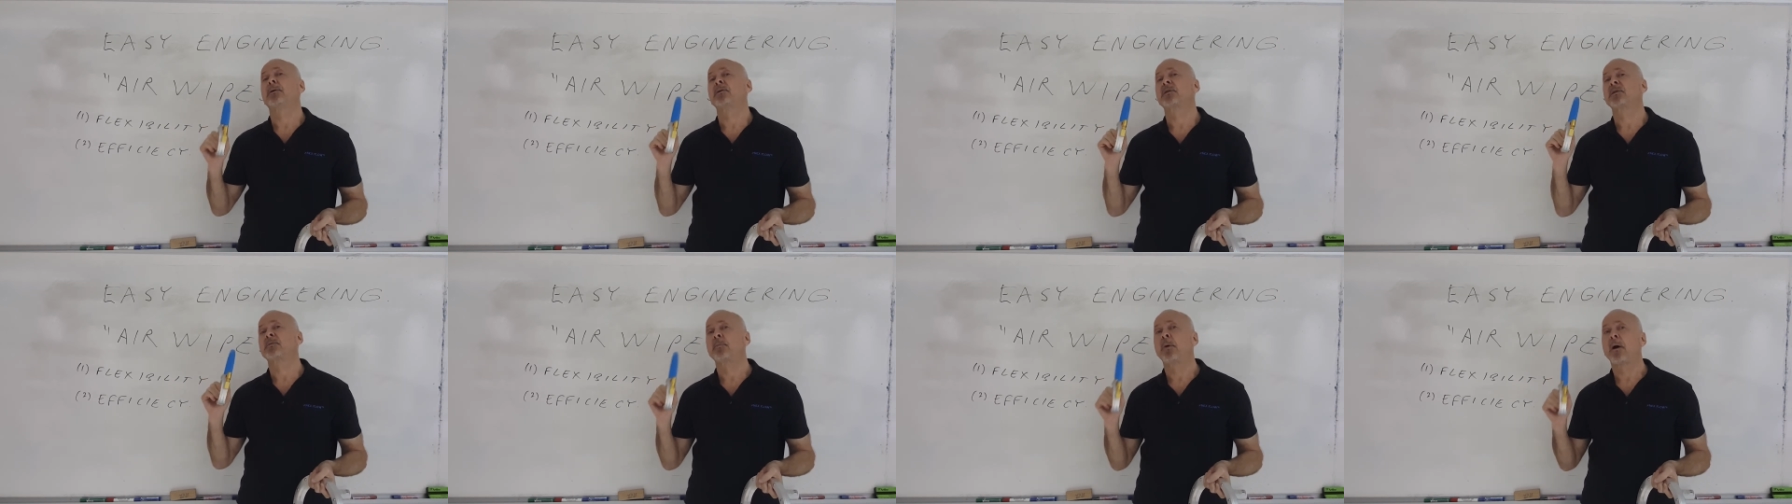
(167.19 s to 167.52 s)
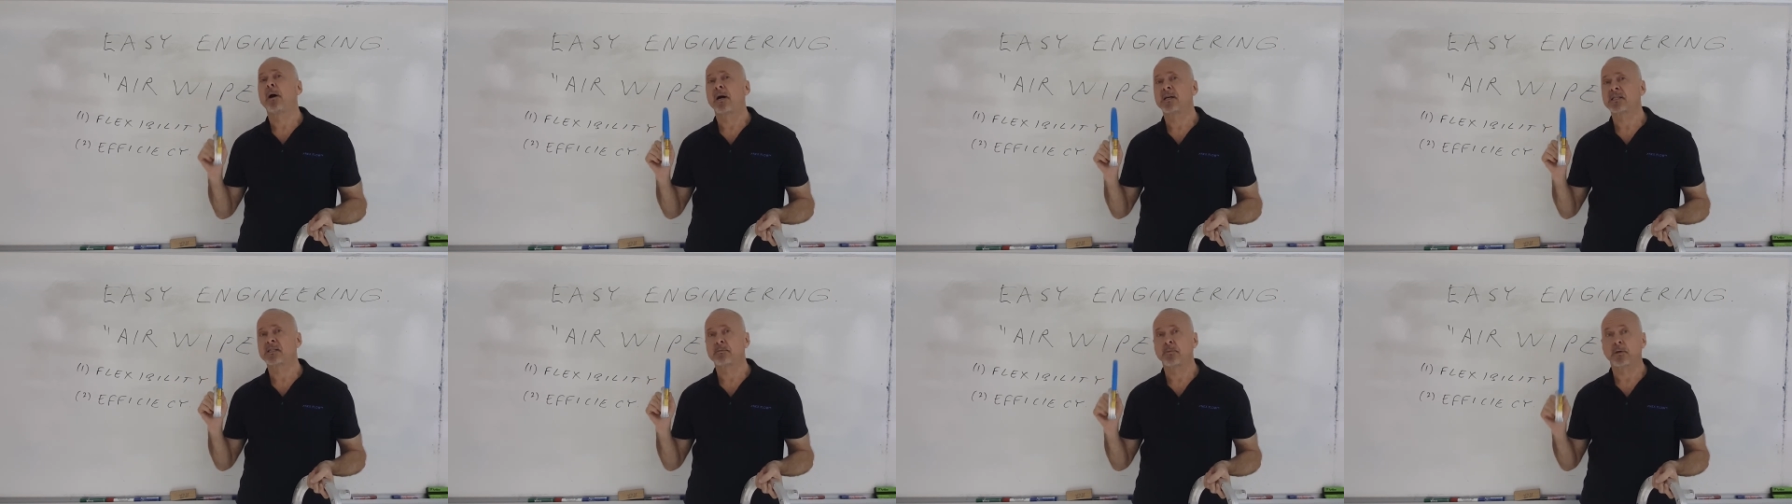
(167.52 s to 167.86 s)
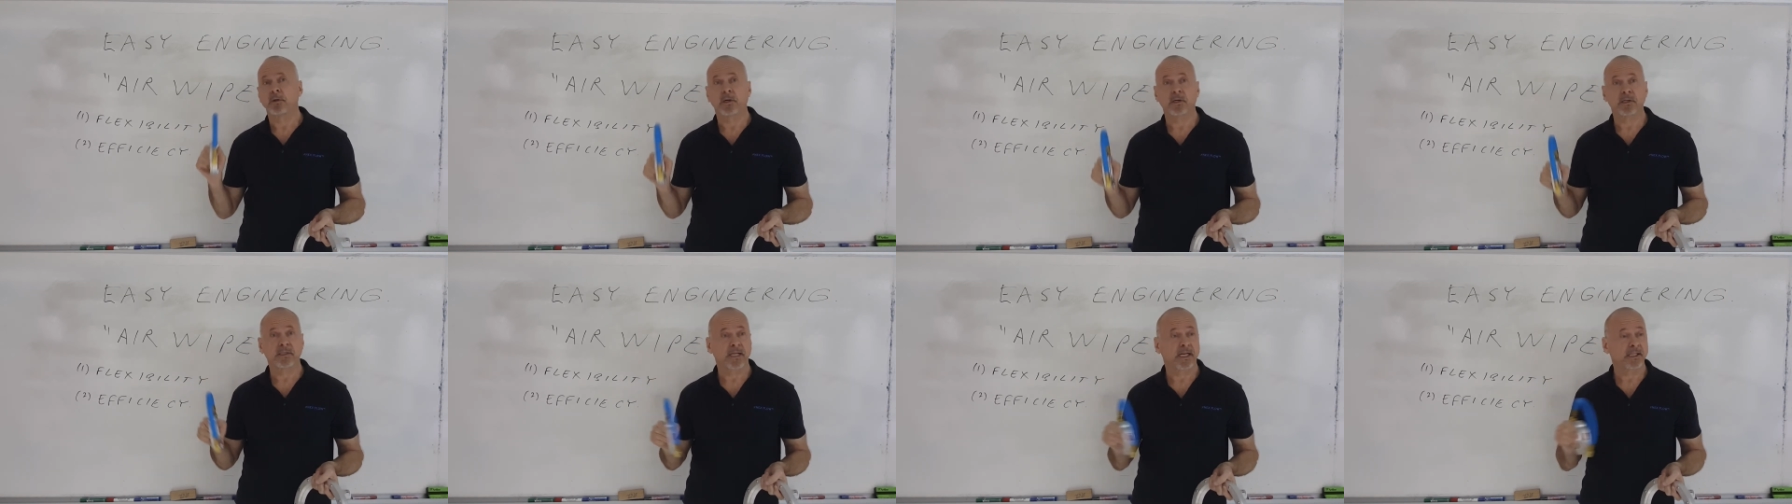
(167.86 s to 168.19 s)
as possible,
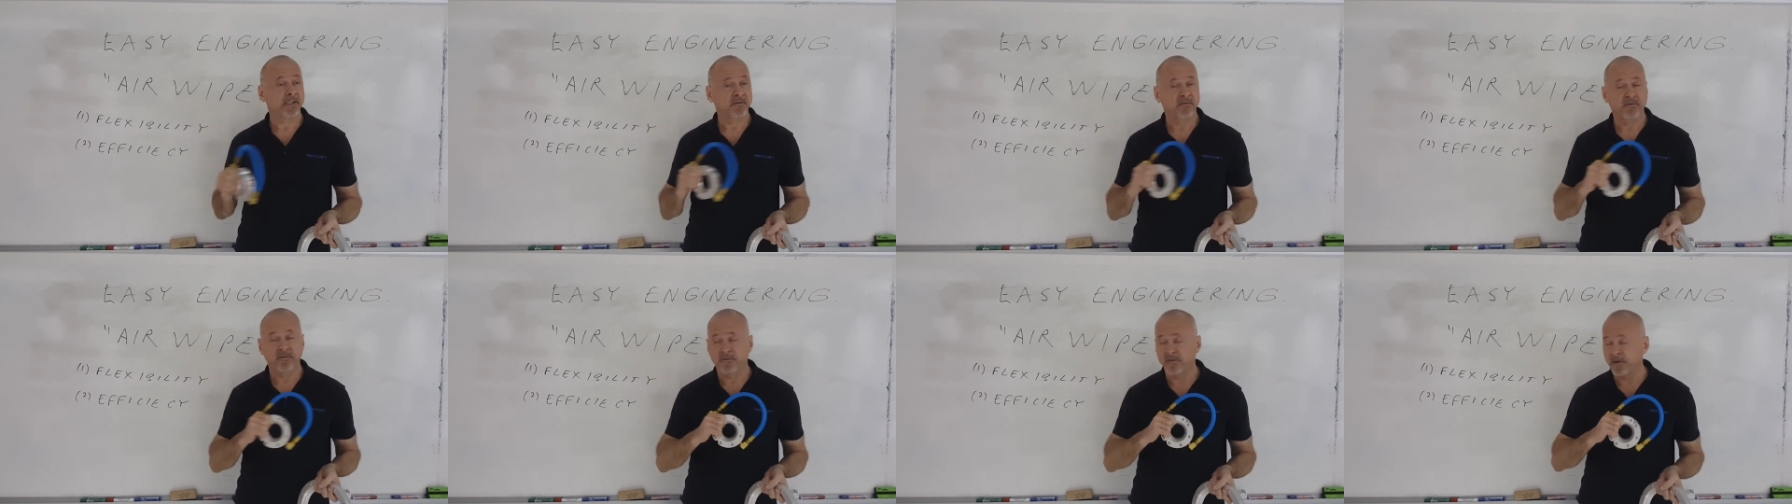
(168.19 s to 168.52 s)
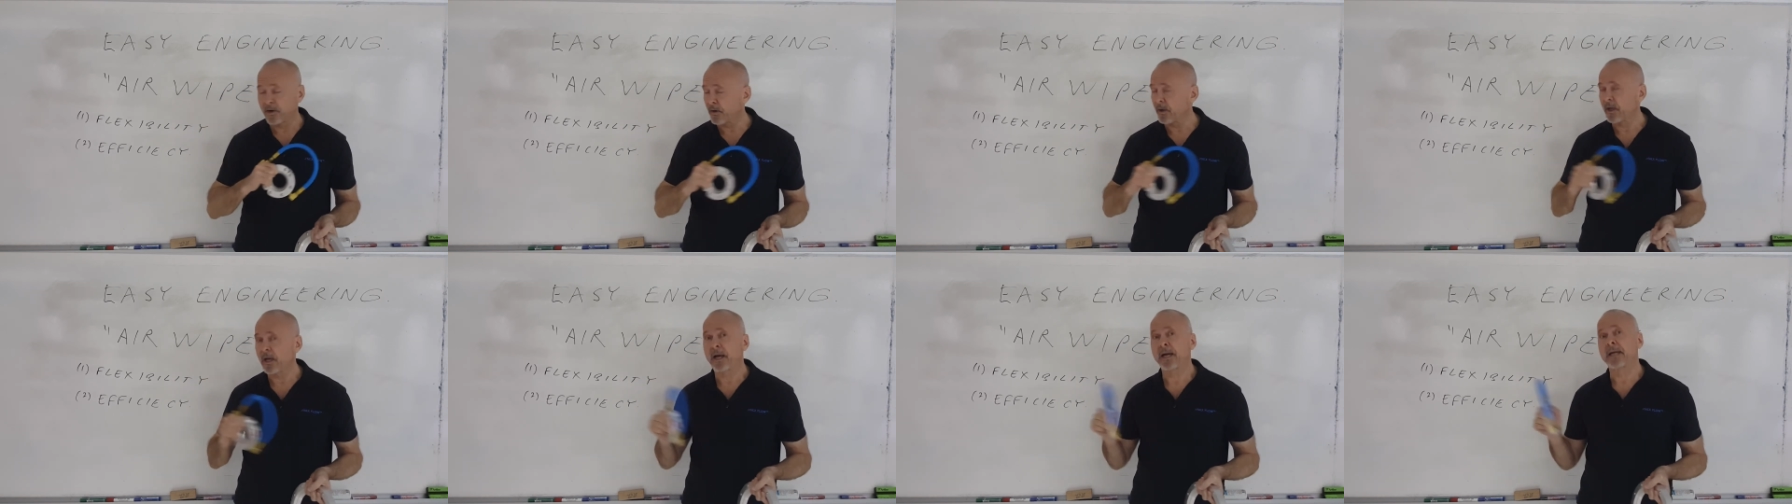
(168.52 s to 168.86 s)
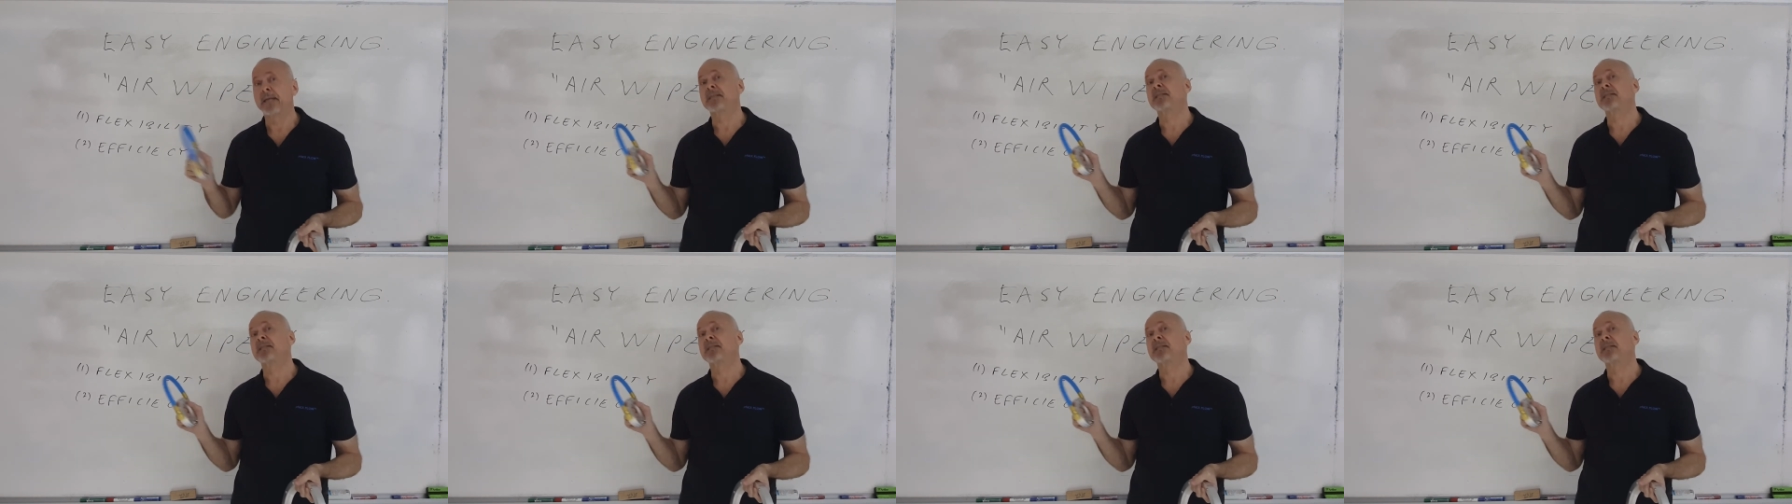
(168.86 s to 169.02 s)
because that's very high